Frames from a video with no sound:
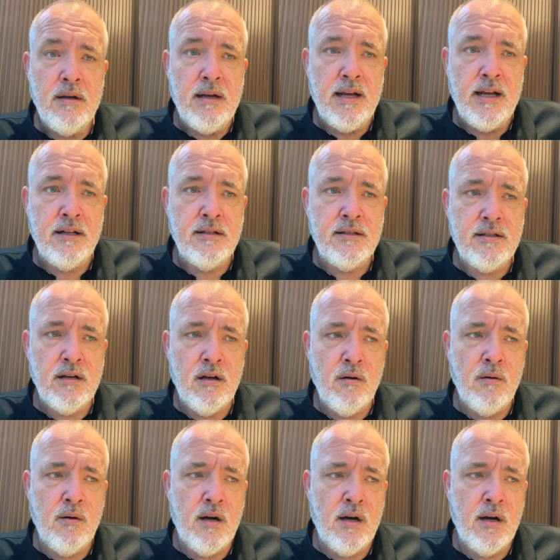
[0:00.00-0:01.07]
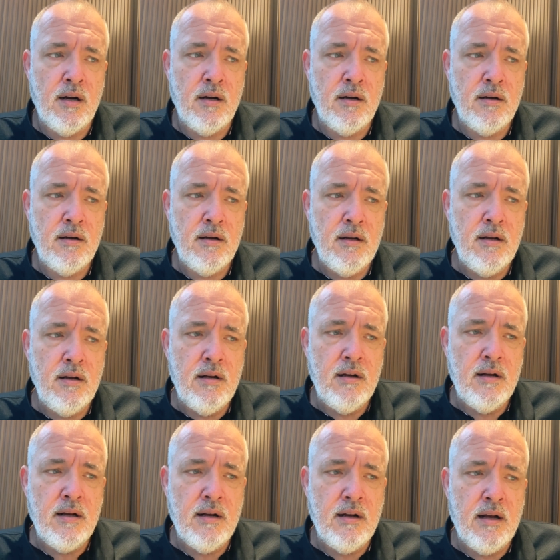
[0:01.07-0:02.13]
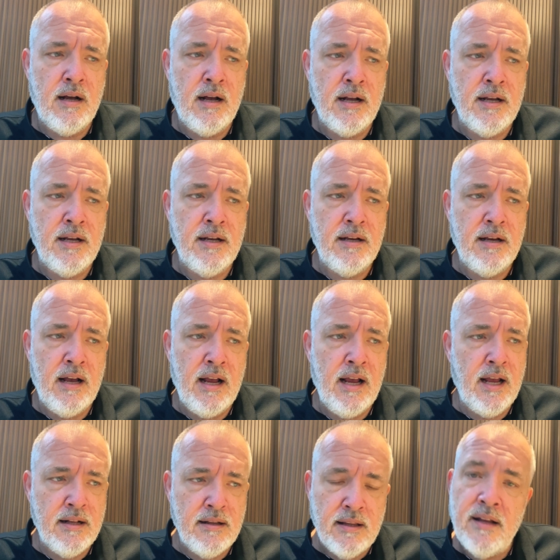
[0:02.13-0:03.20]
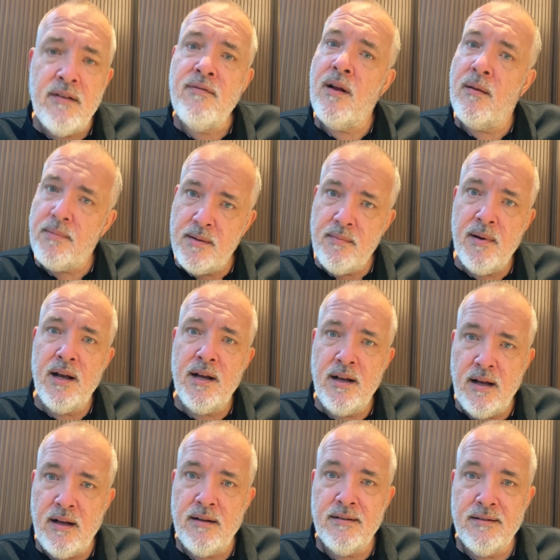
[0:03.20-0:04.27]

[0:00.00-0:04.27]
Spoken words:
And so I had lived up to my